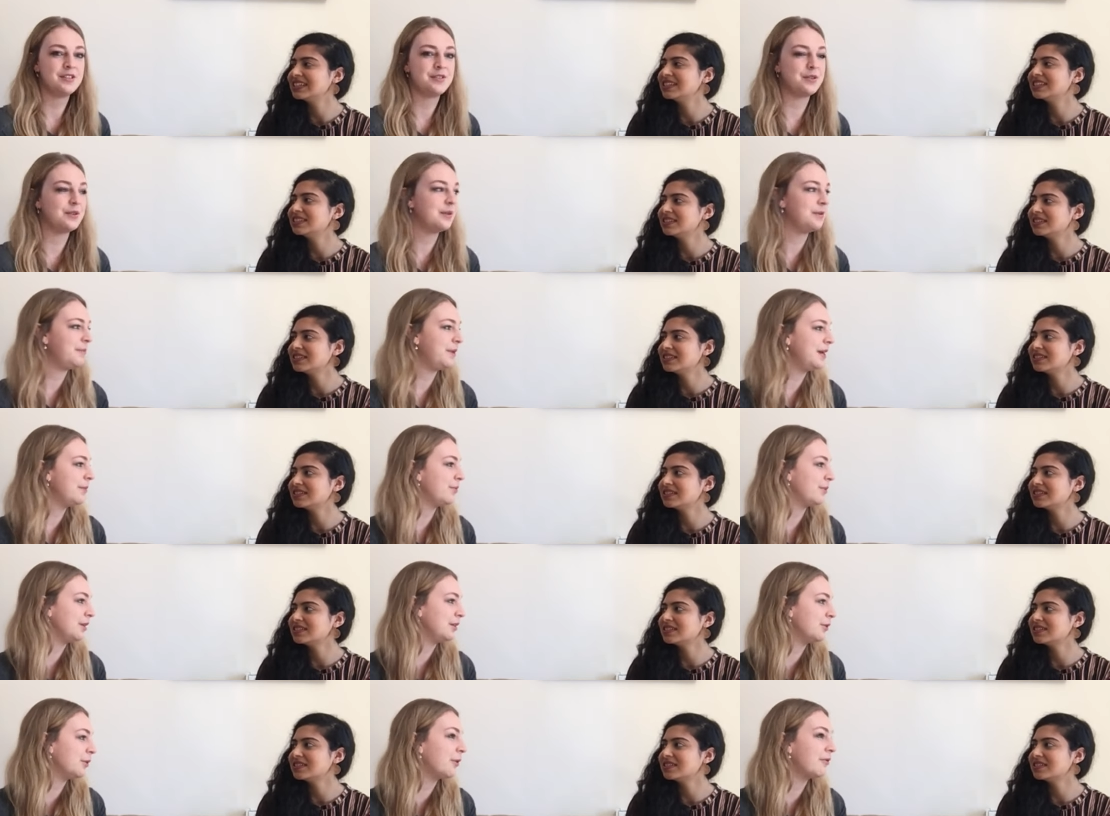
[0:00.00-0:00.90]
Speaker 1: so many people and
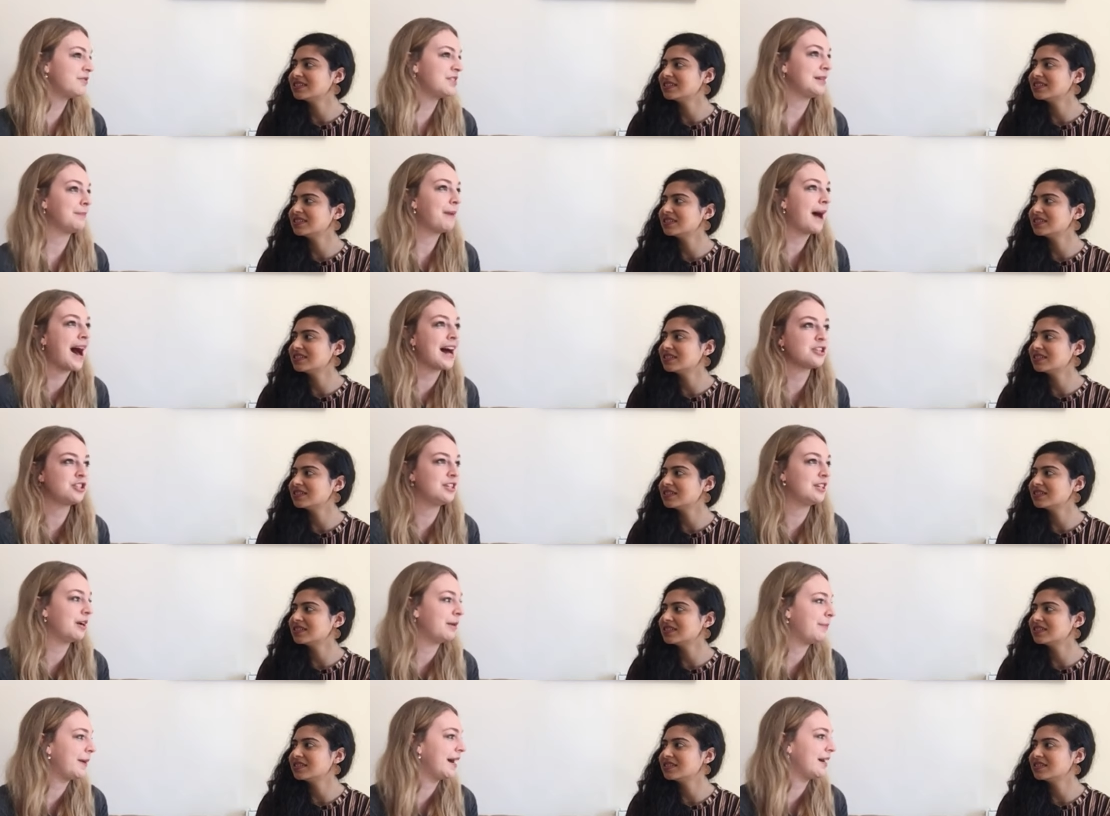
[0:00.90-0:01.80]
you're obviously passionate
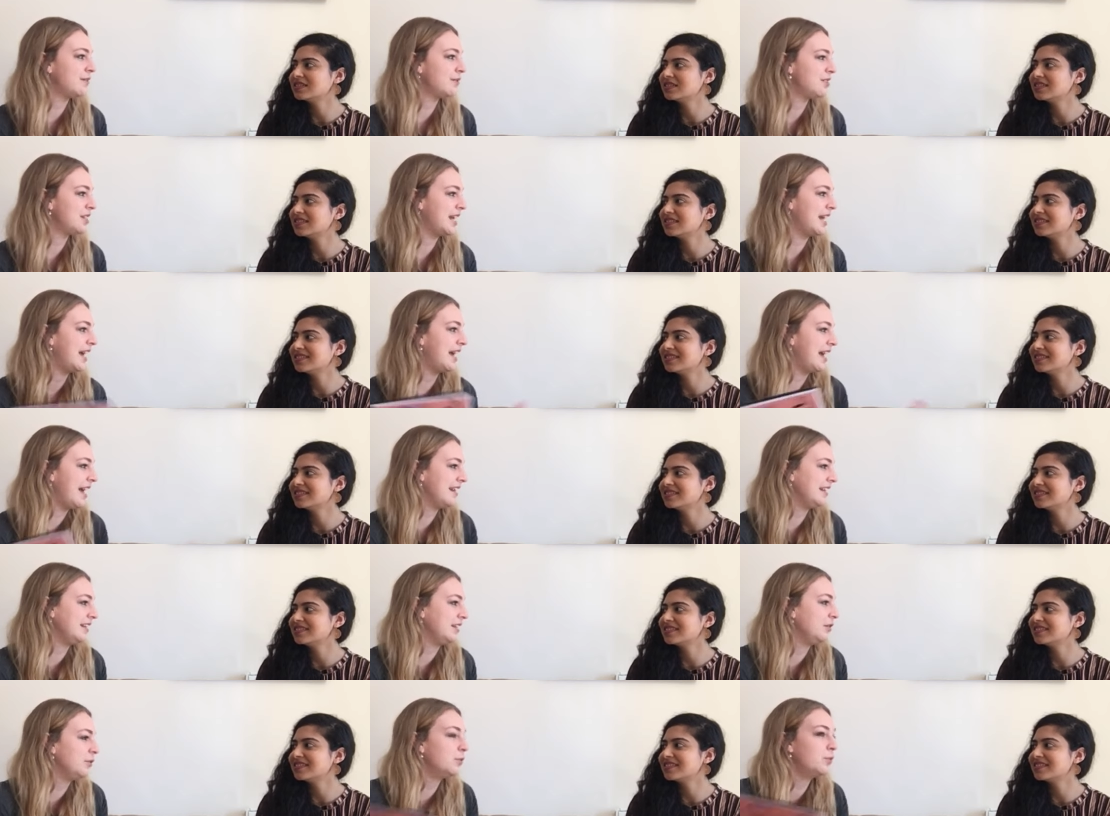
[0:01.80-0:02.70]
about it
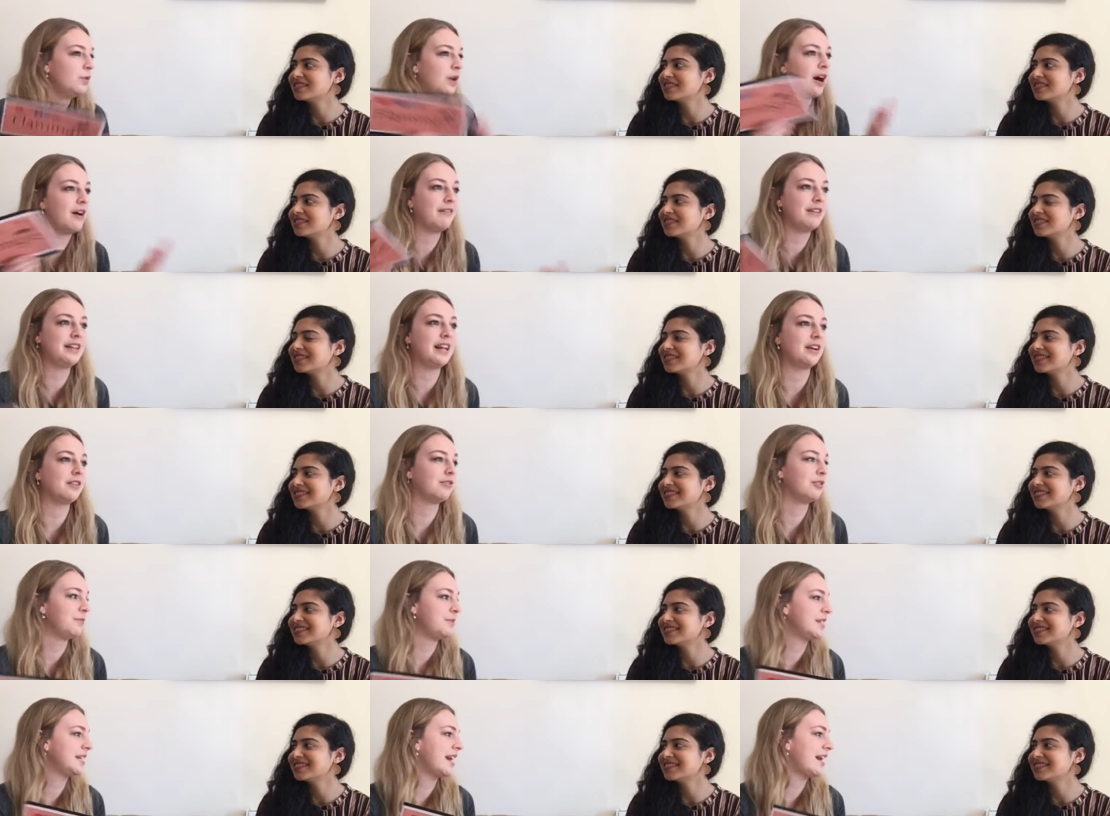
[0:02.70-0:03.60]
and you all are in that
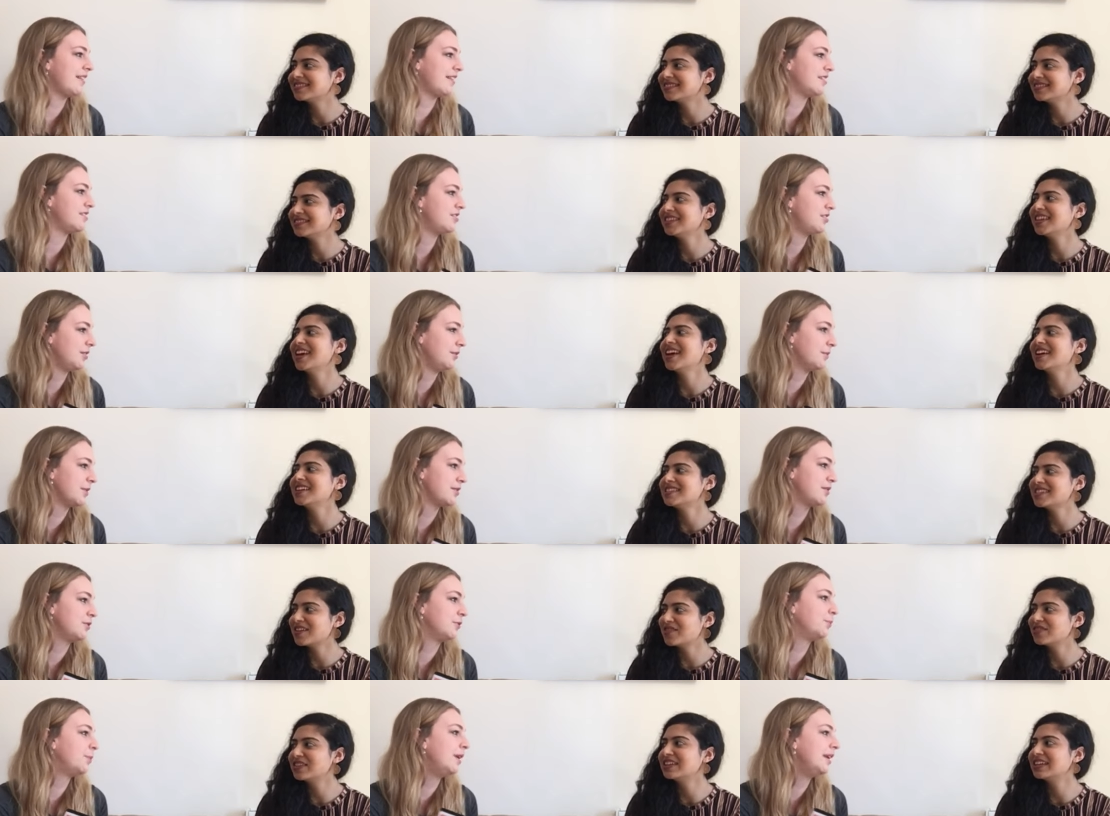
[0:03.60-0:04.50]
group together so yeah, you must
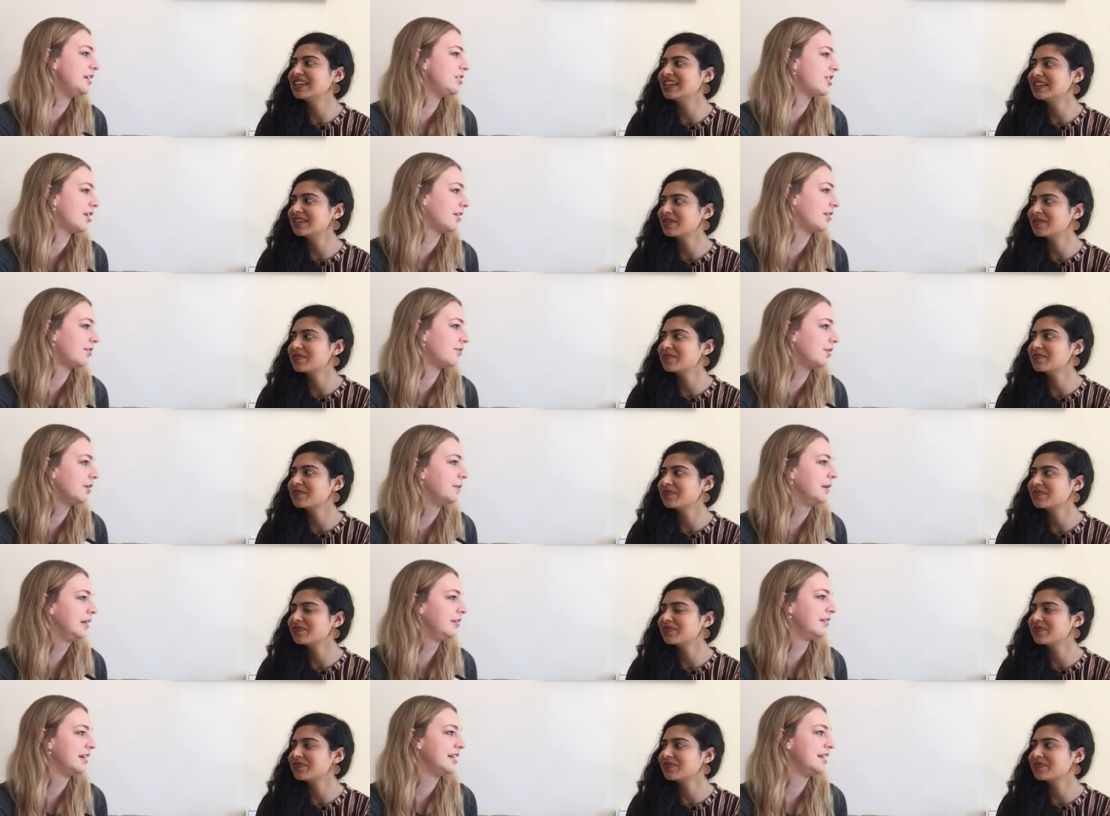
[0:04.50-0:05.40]
definitely. all pull each other through when
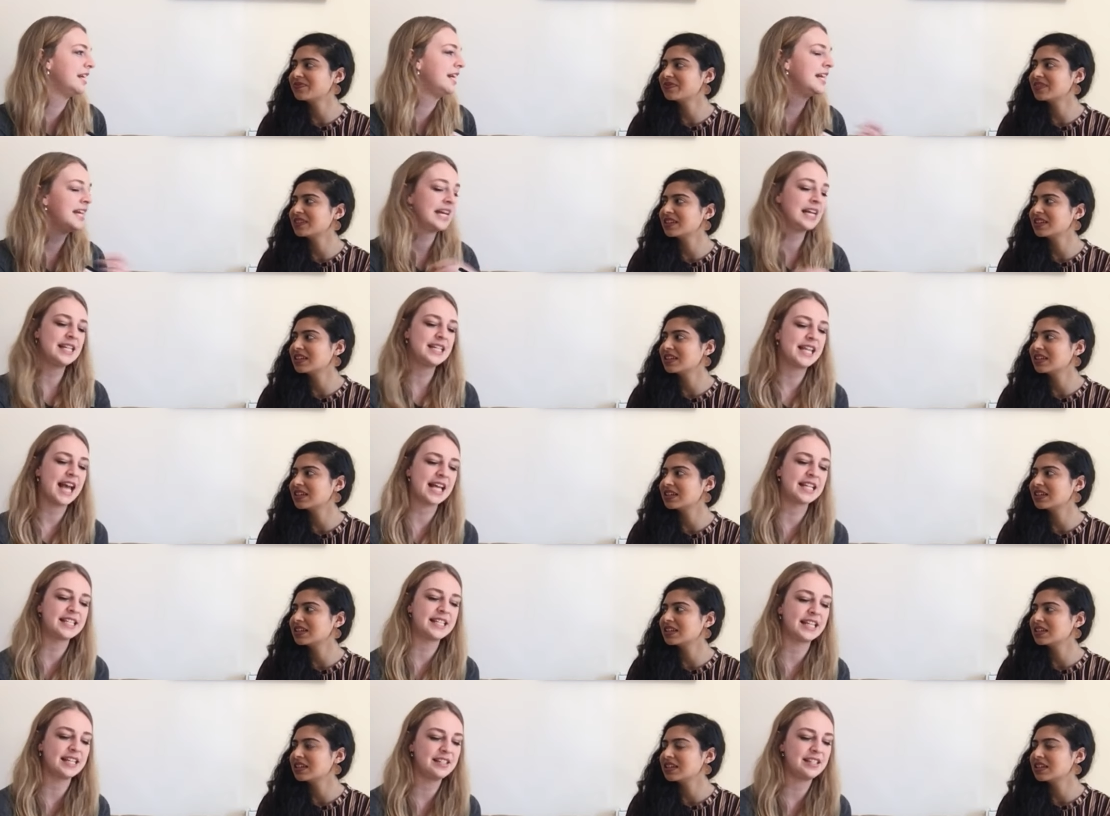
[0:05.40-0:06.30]
you're in
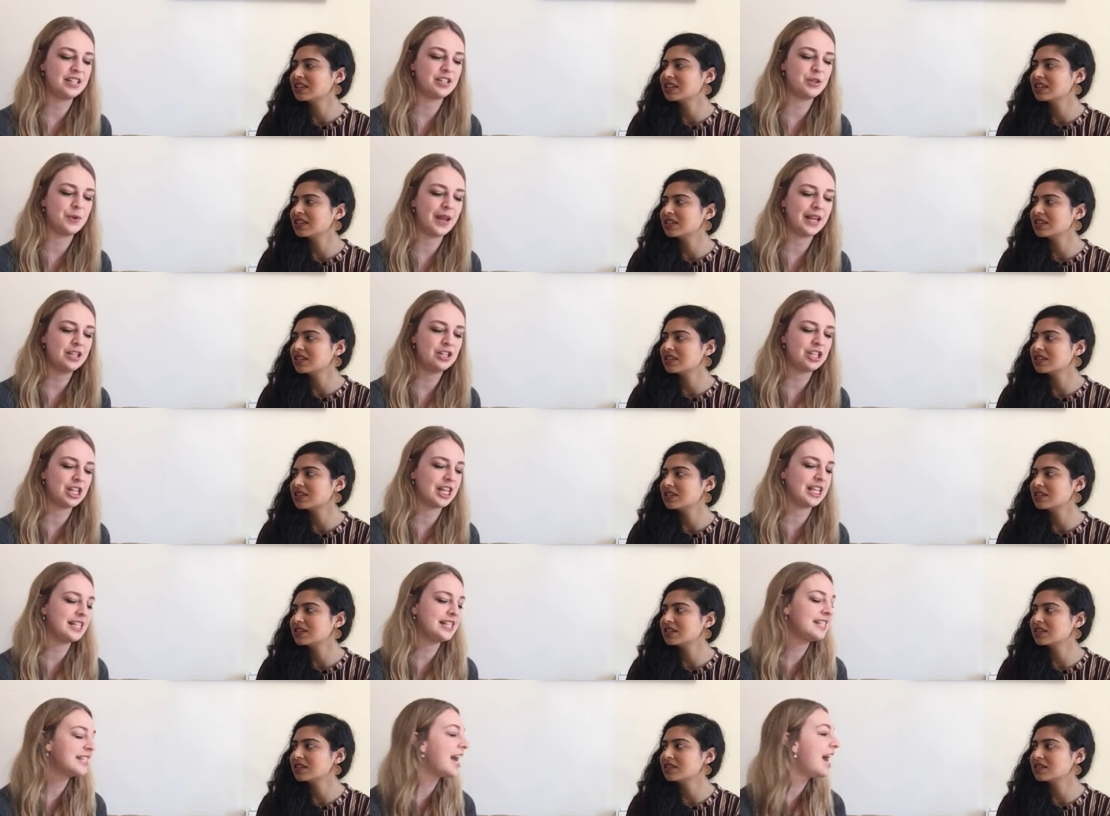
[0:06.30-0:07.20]
testing
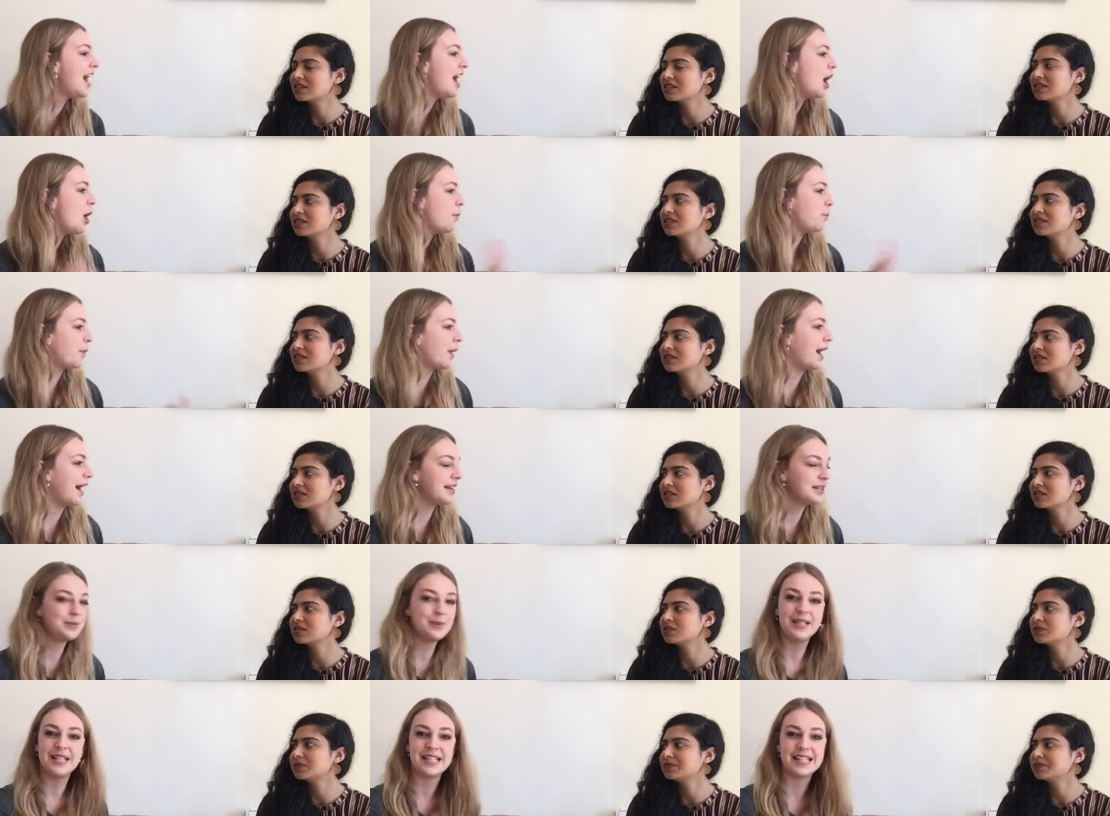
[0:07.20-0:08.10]
situations but as we